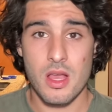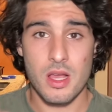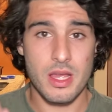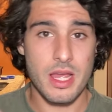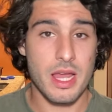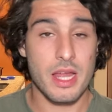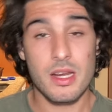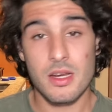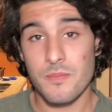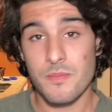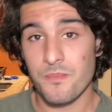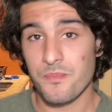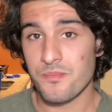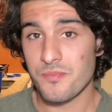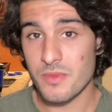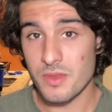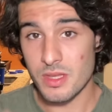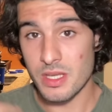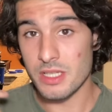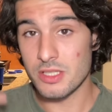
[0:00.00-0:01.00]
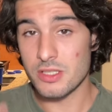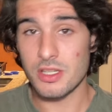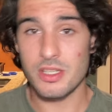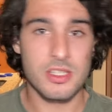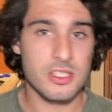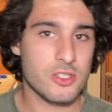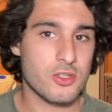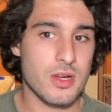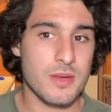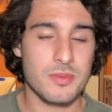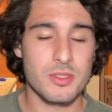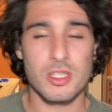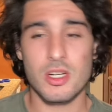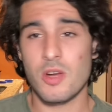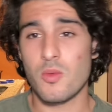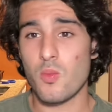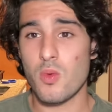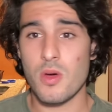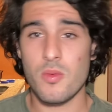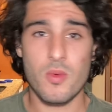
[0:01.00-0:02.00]
Again, links are in the description
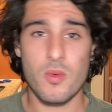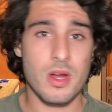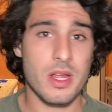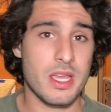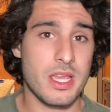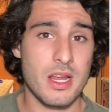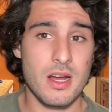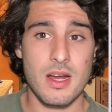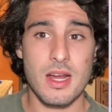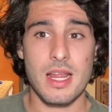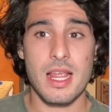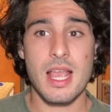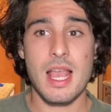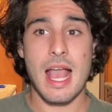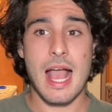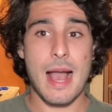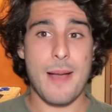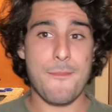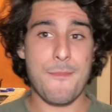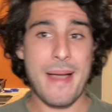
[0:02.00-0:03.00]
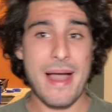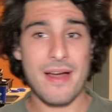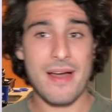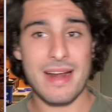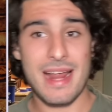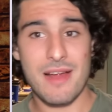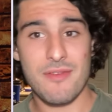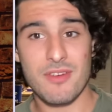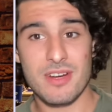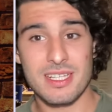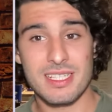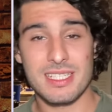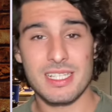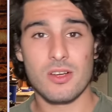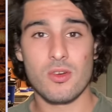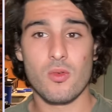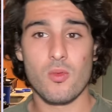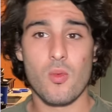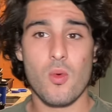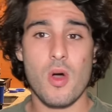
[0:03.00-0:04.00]
on what we're hearing about every
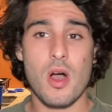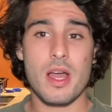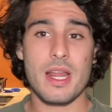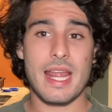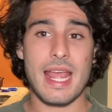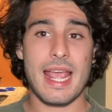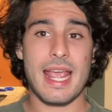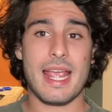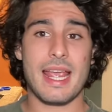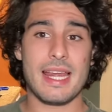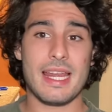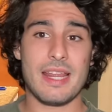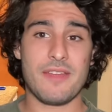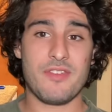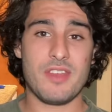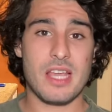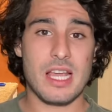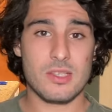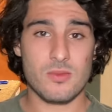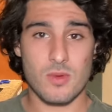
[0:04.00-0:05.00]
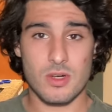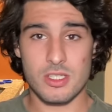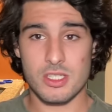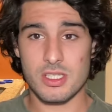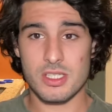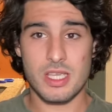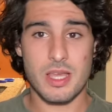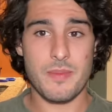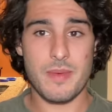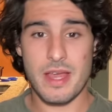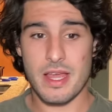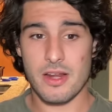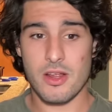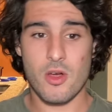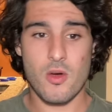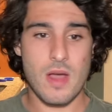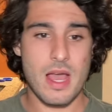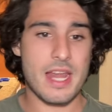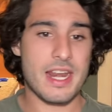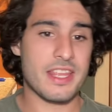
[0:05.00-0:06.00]
single one. And if you guys want to just skip ahead,
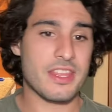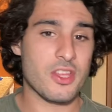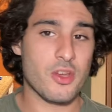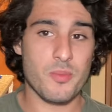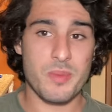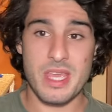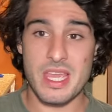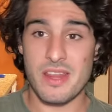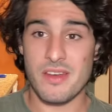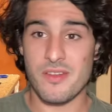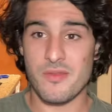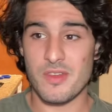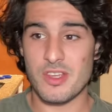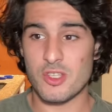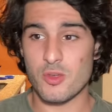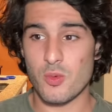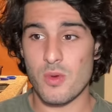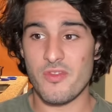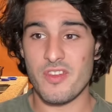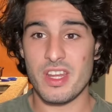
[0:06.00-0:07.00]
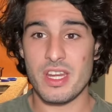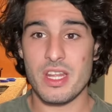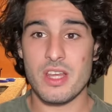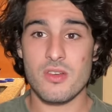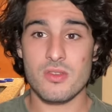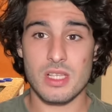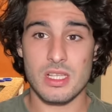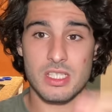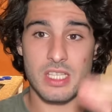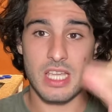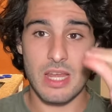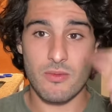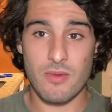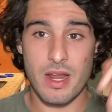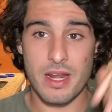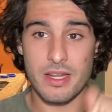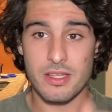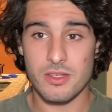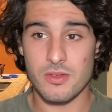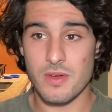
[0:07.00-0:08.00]
go ahead, and there'll be individual videos. Let's get
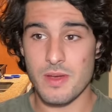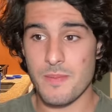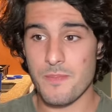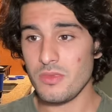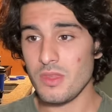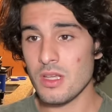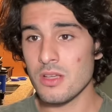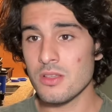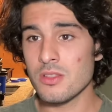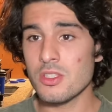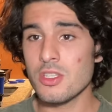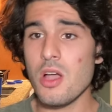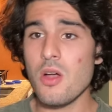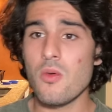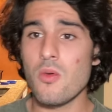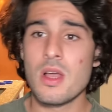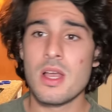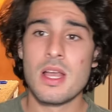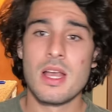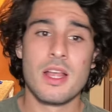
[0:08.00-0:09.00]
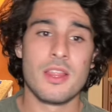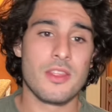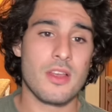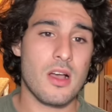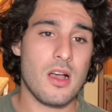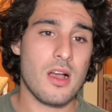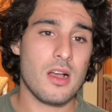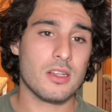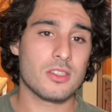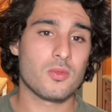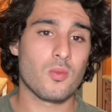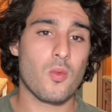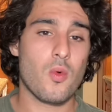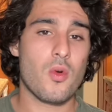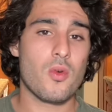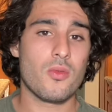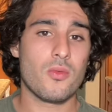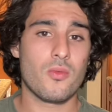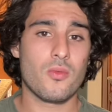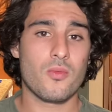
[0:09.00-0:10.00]
right into it. So the Hawks
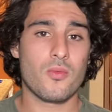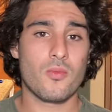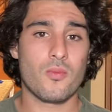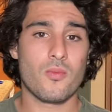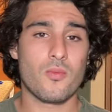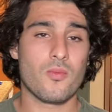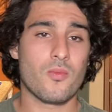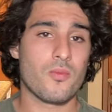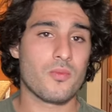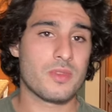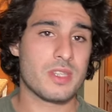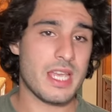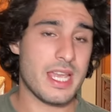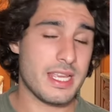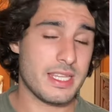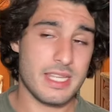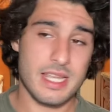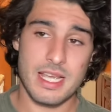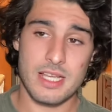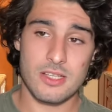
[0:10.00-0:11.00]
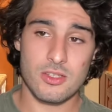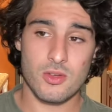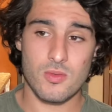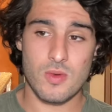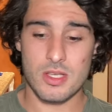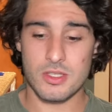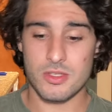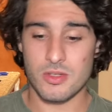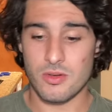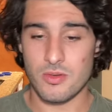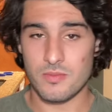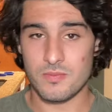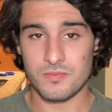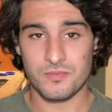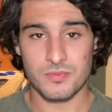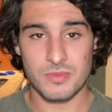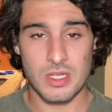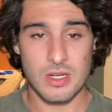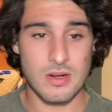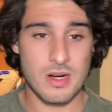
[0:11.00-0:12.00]
won't take D'Angelo Russell.
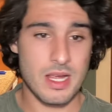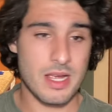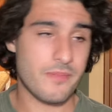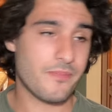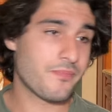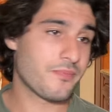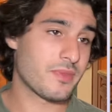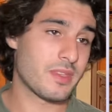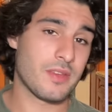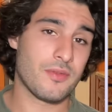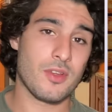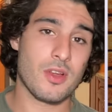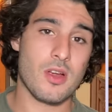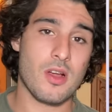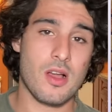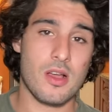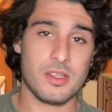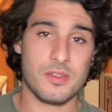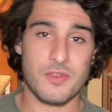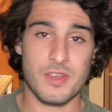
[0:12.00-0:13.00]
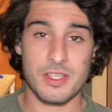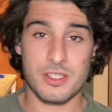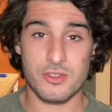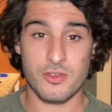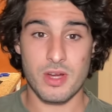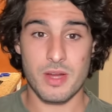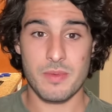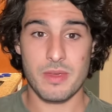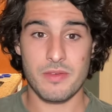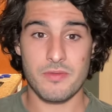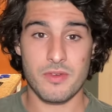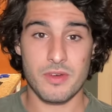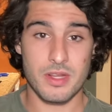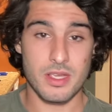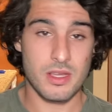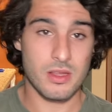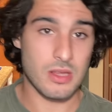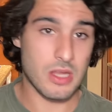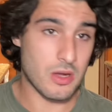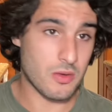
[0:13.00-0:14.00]
All right. If you're a Hawks fan screaming for
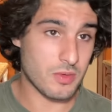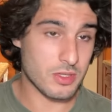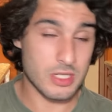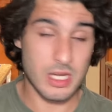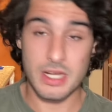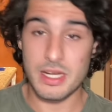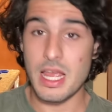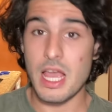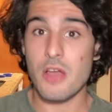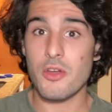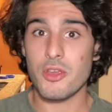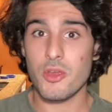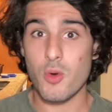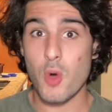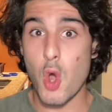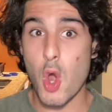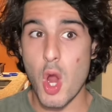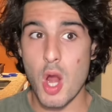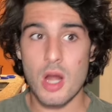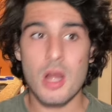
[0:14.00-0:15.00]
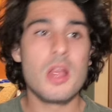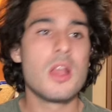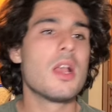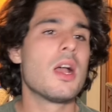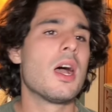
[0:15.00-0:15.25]
D'Lo, which I doubt you are,